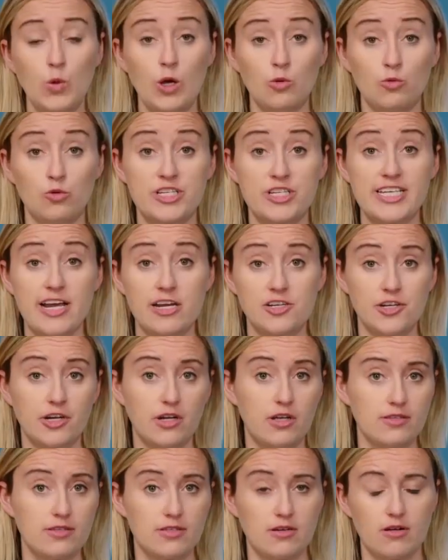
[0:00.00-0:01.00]
Well,
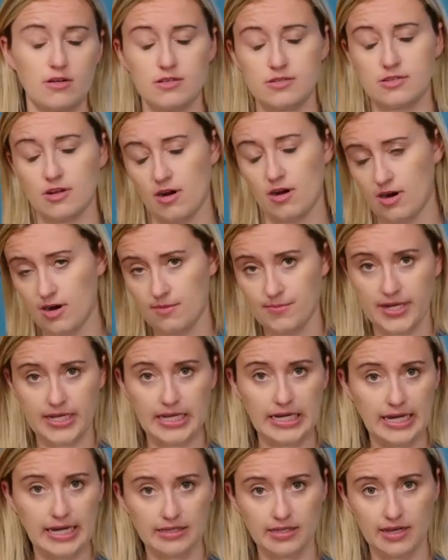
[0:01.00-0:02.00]
recession concerns are
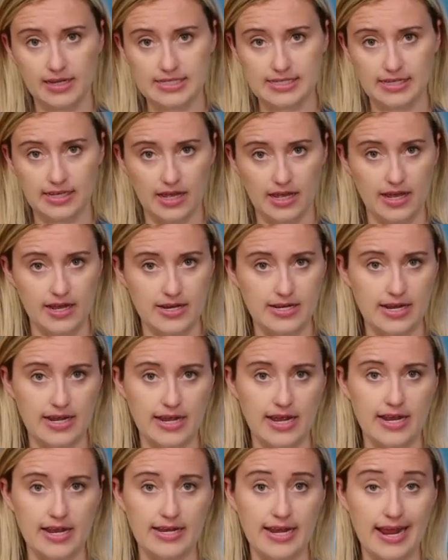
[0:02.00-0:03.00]
making headlines again,
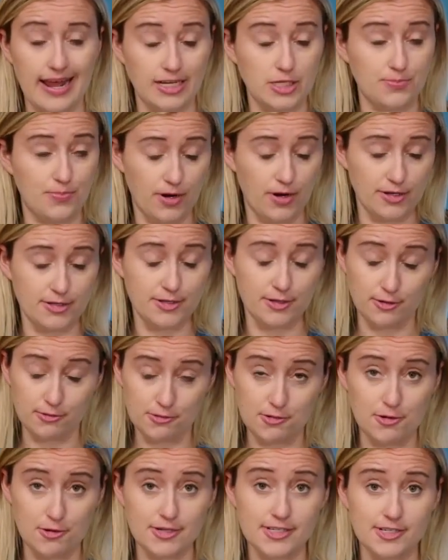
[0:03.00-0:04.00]
and experts,
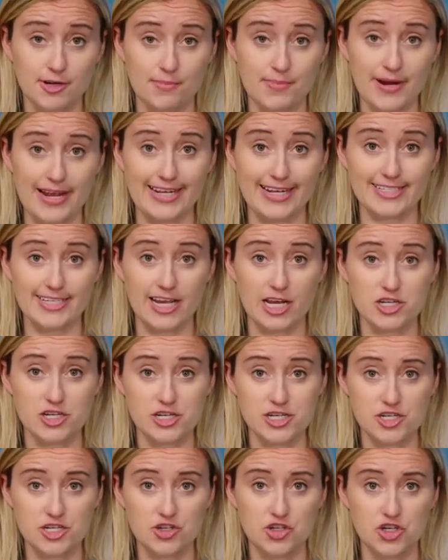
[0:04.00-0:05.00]
of course, are paying
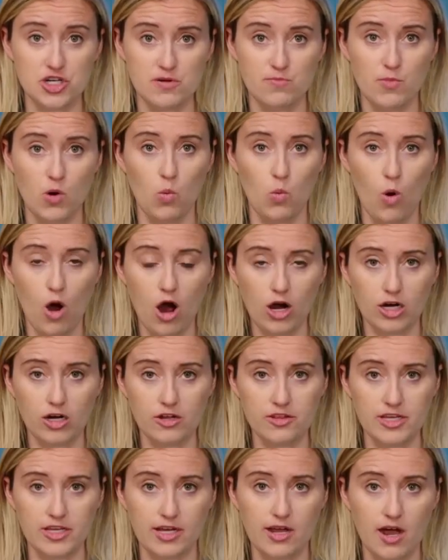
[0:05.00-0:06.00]
attention. Jim
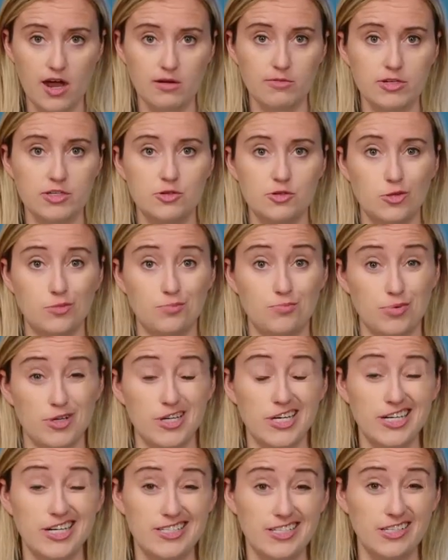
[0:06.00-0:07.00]
Walker, the economist who
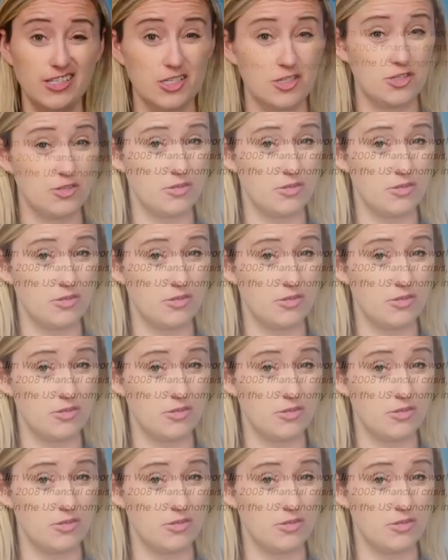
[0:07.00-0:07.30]
predicted the